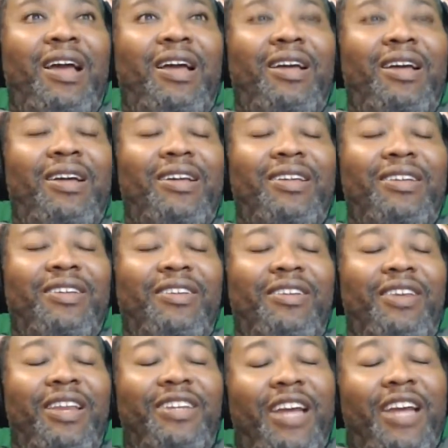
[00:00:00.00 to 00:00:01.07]
you need
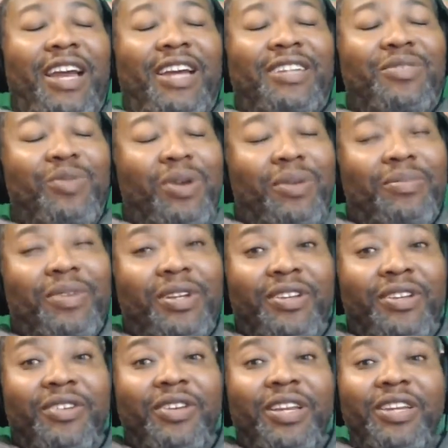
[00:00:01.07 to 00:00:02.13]
your ass whipped. You need
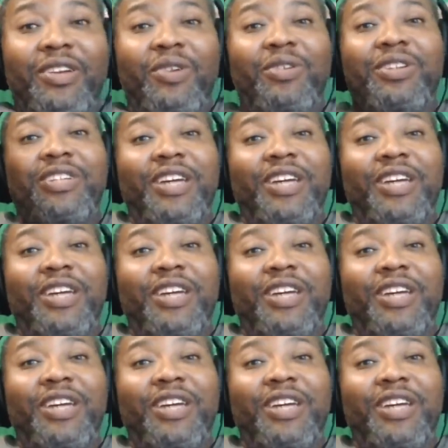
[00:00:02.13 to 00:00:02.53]
to go to jail.